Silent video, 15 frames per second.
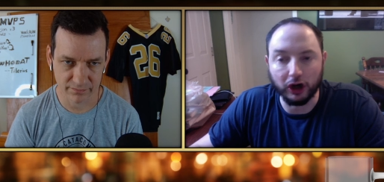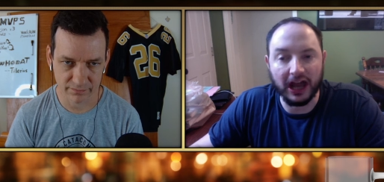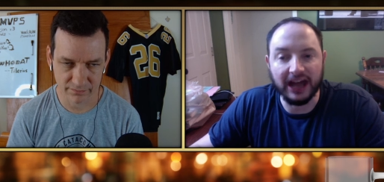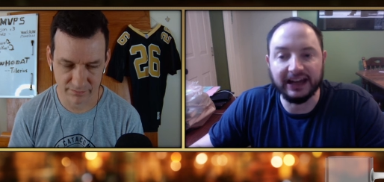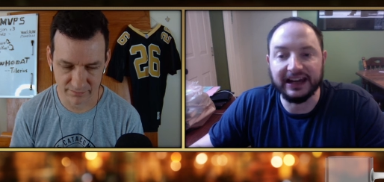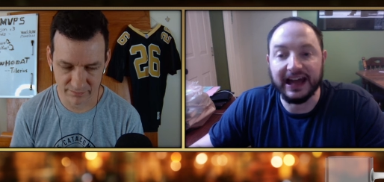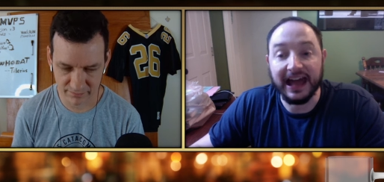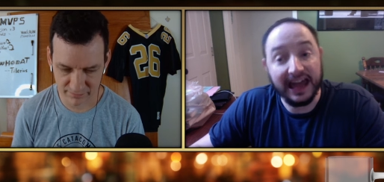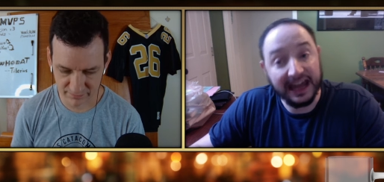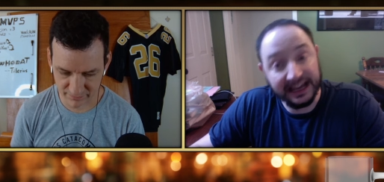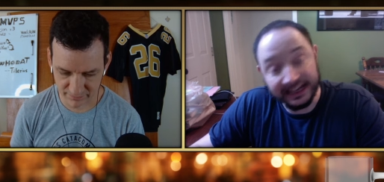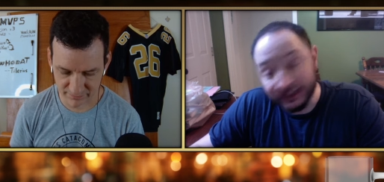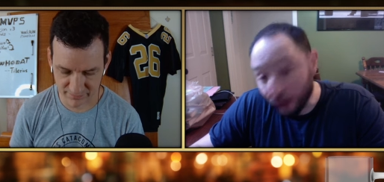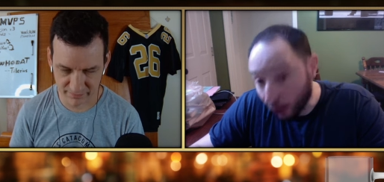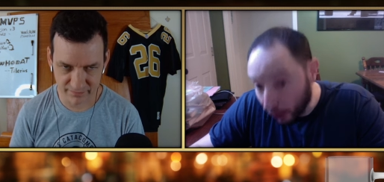Speaker 1: and
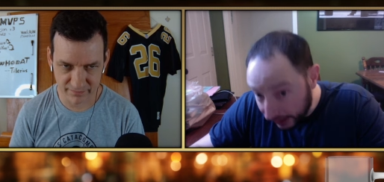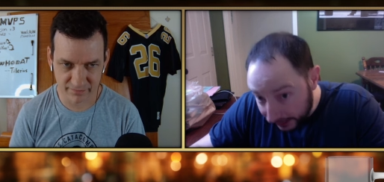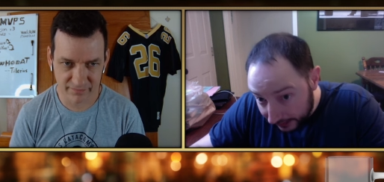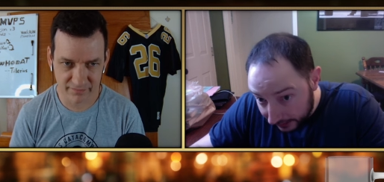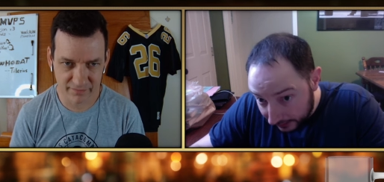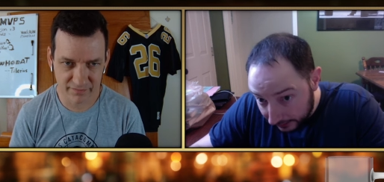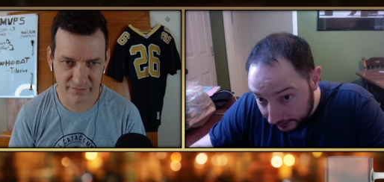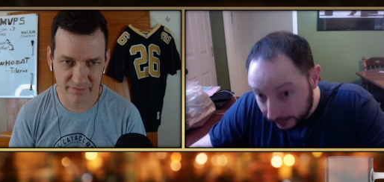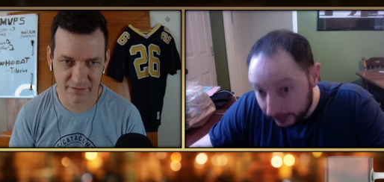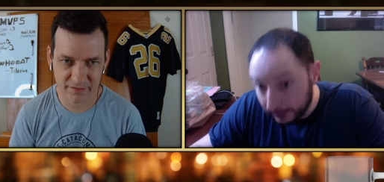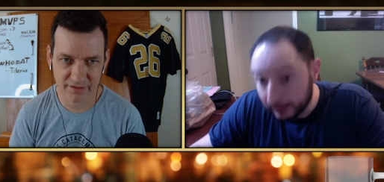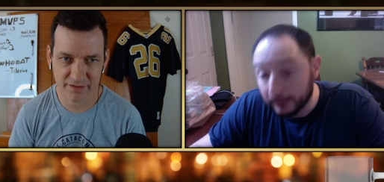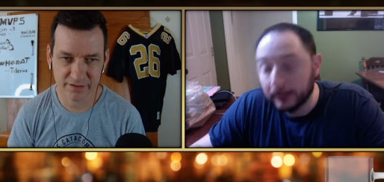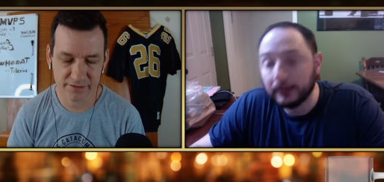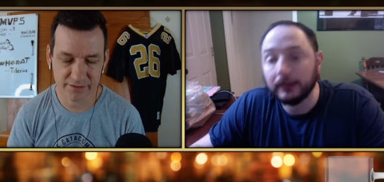hate on it.
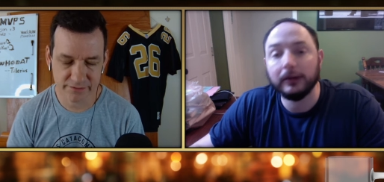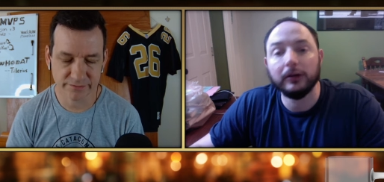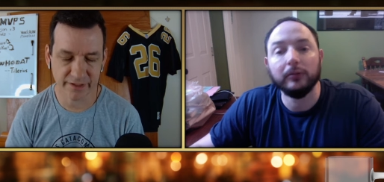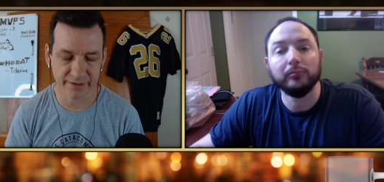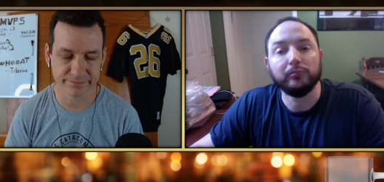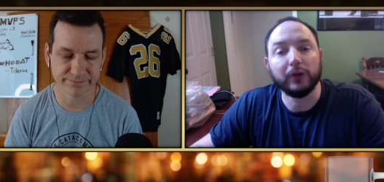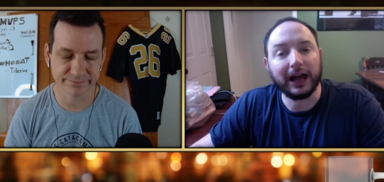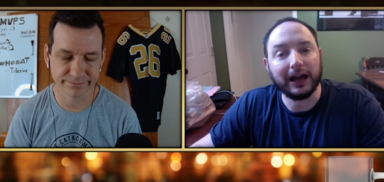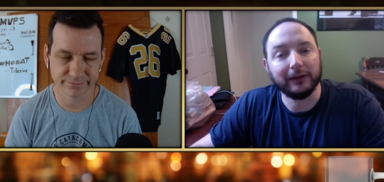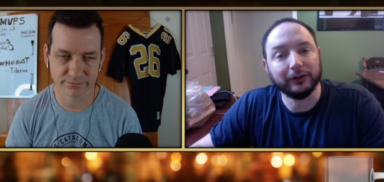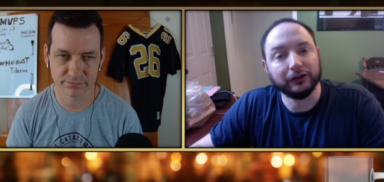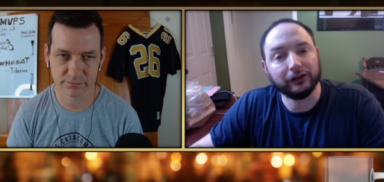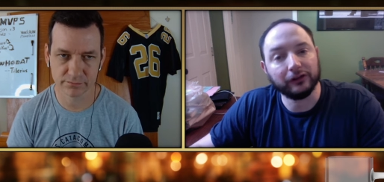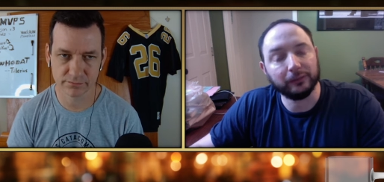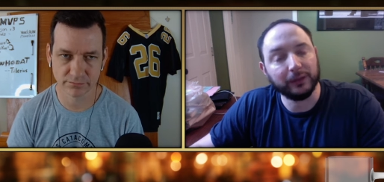Yeah. But I would
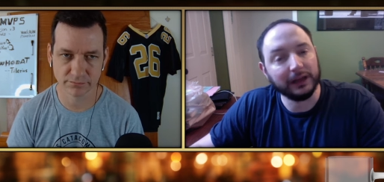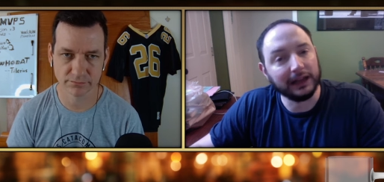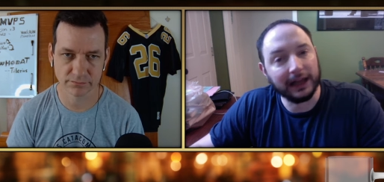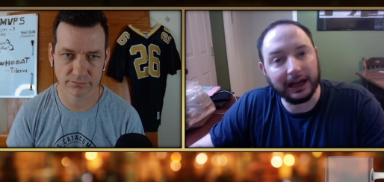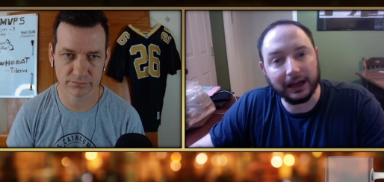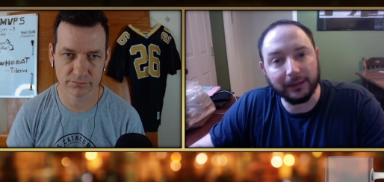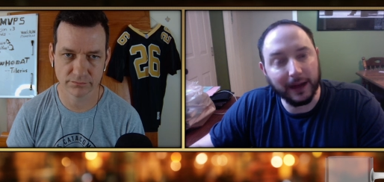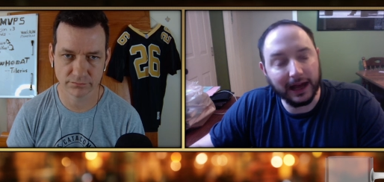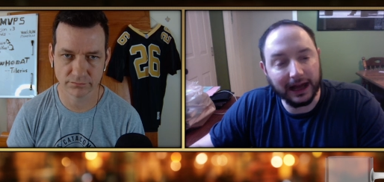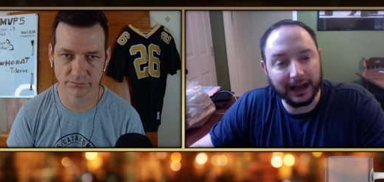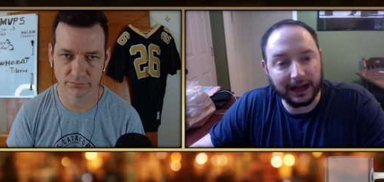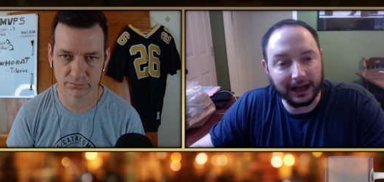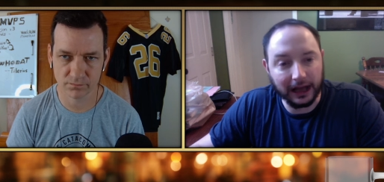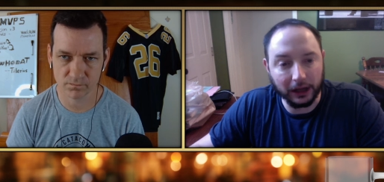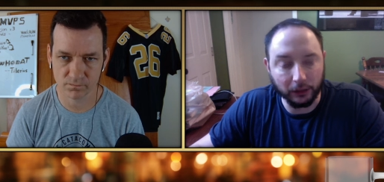just be like, man, I
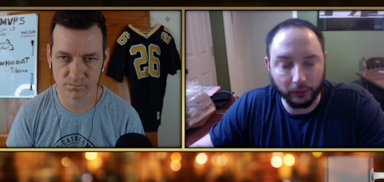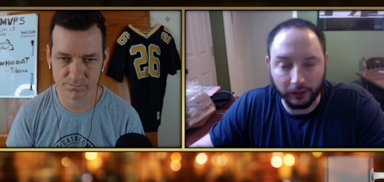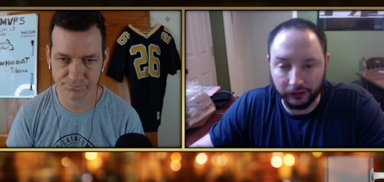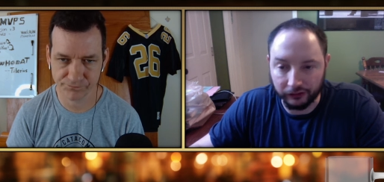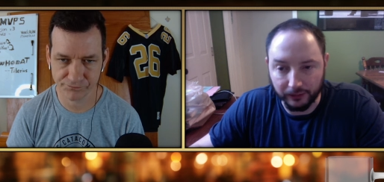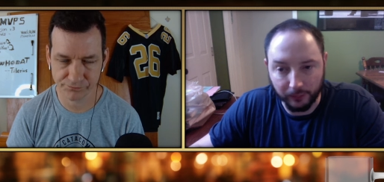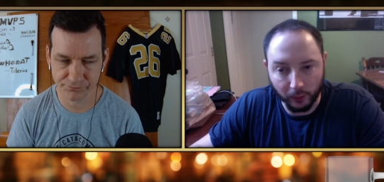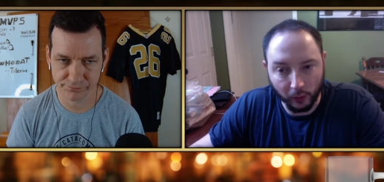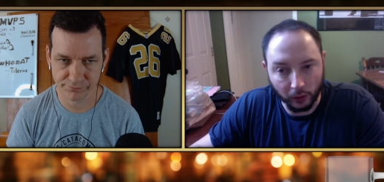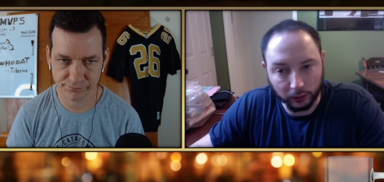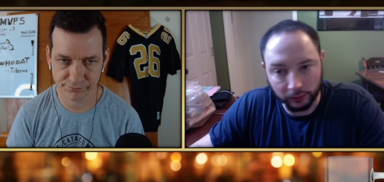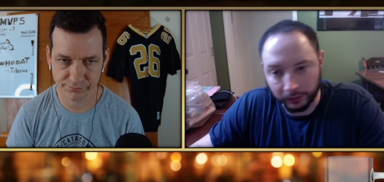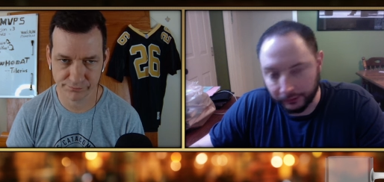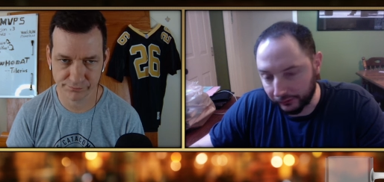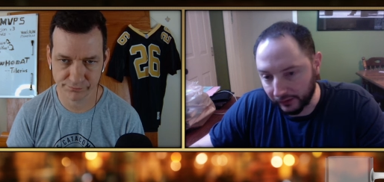kind of wish the board
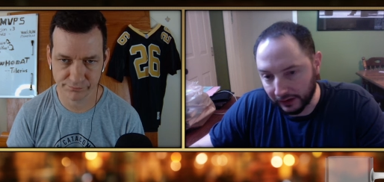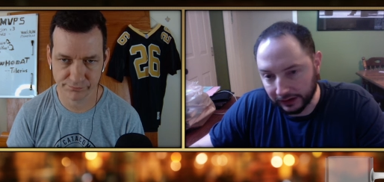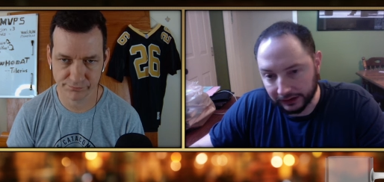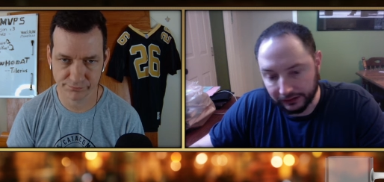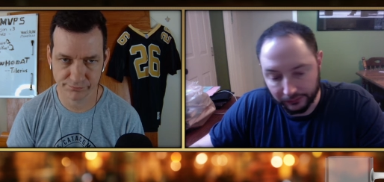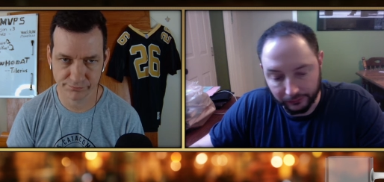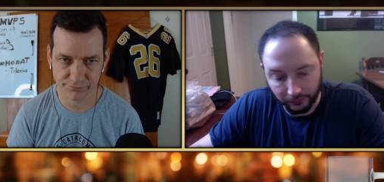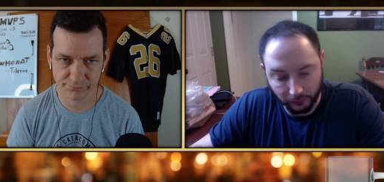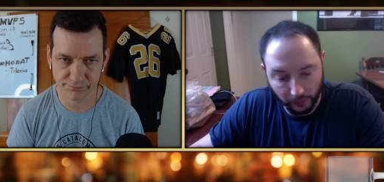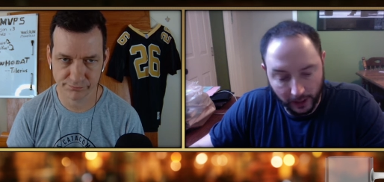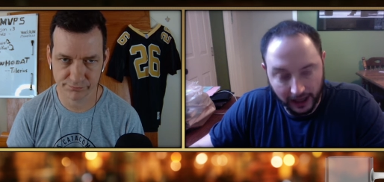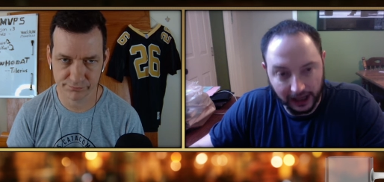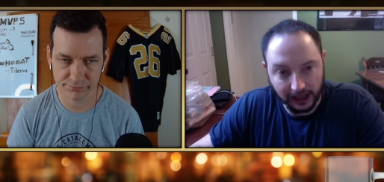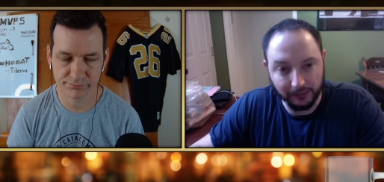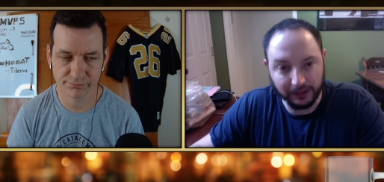would have fell a different
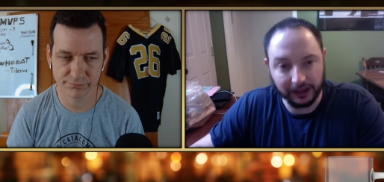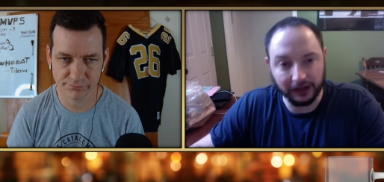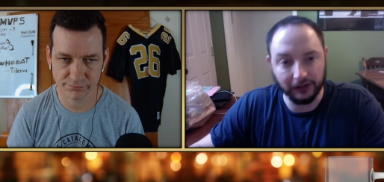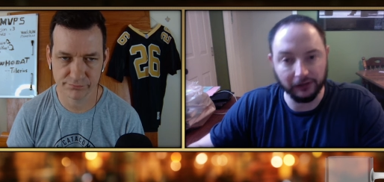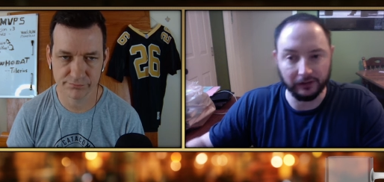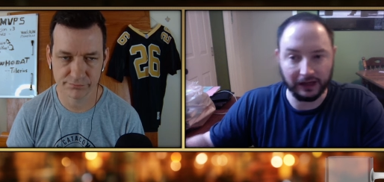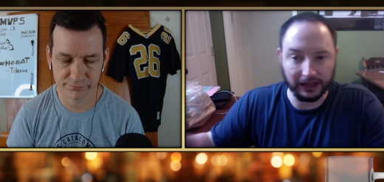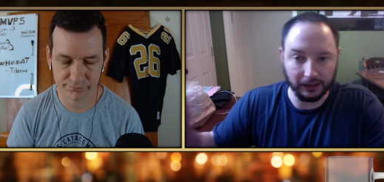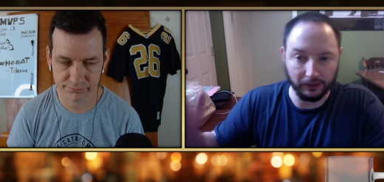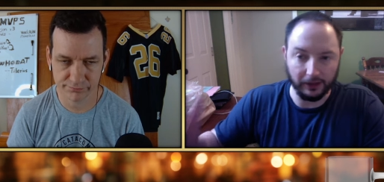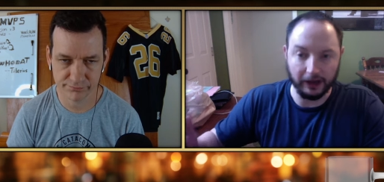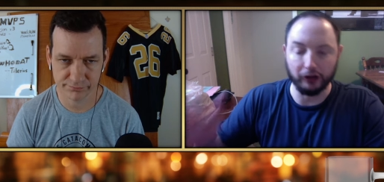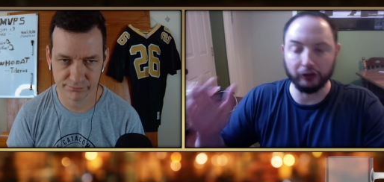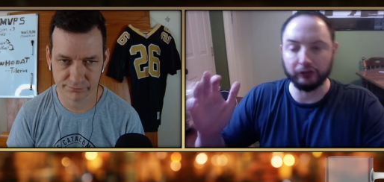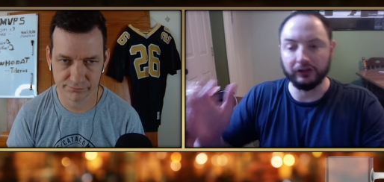way because like
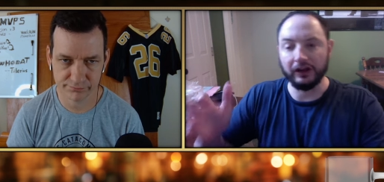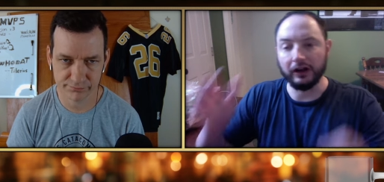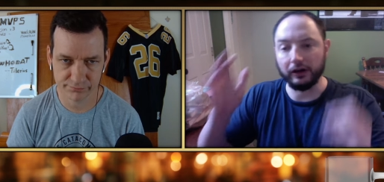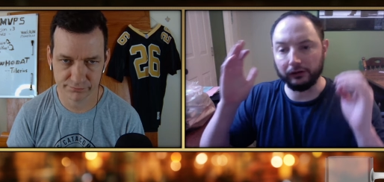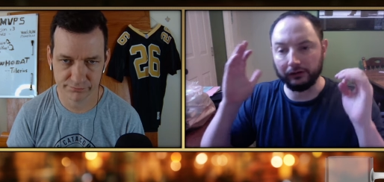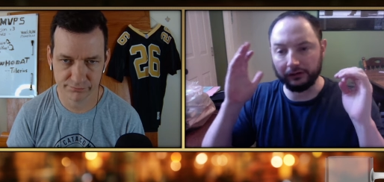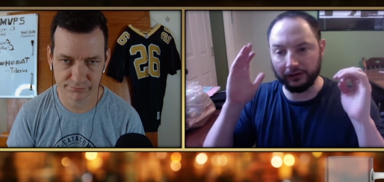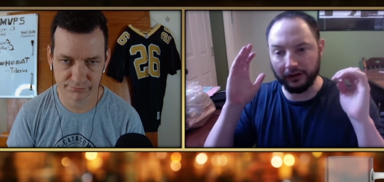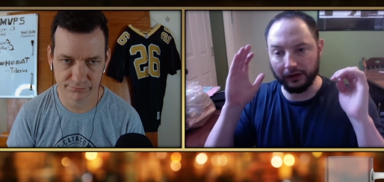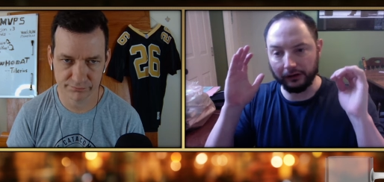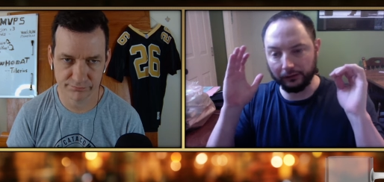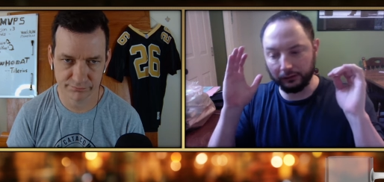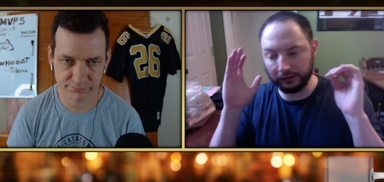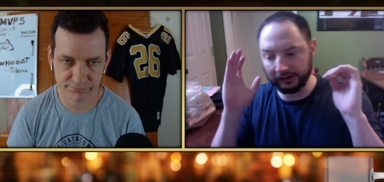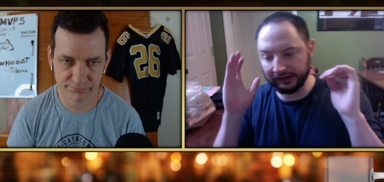they're they're they're.
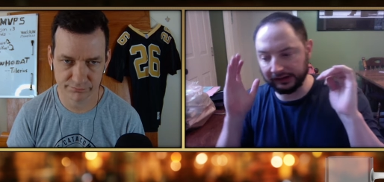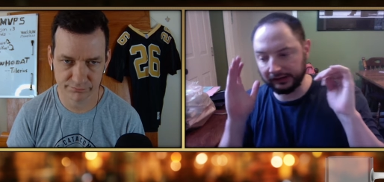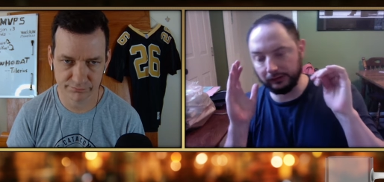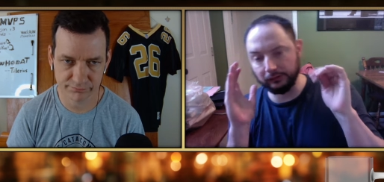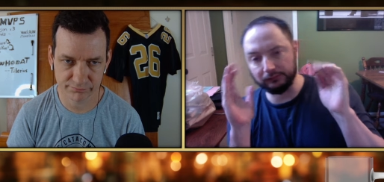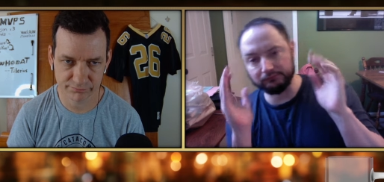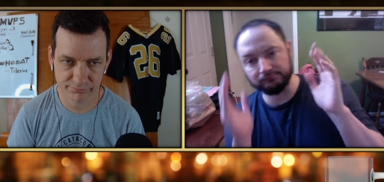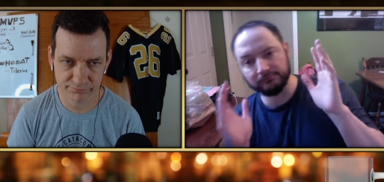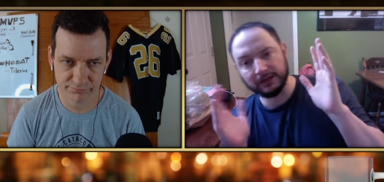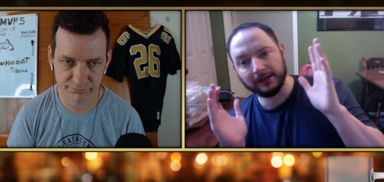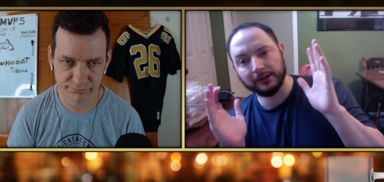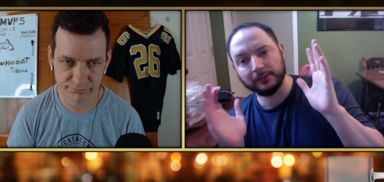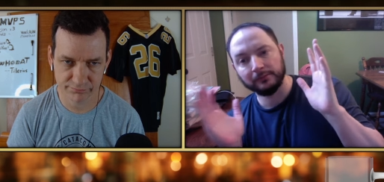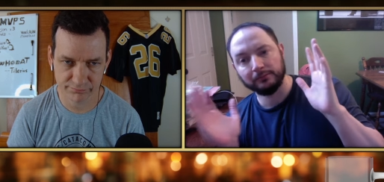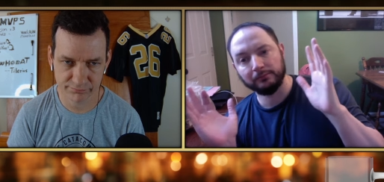
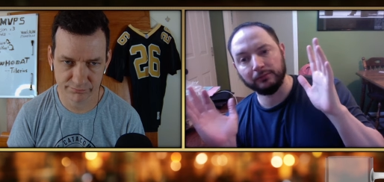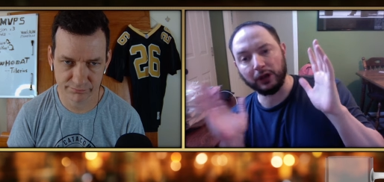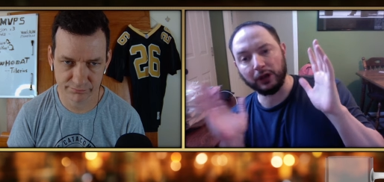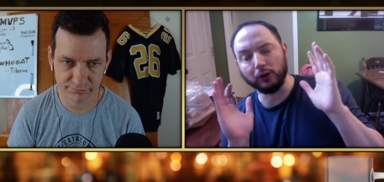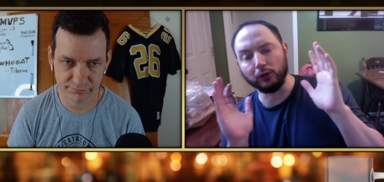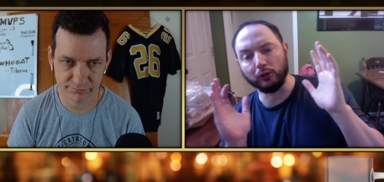Their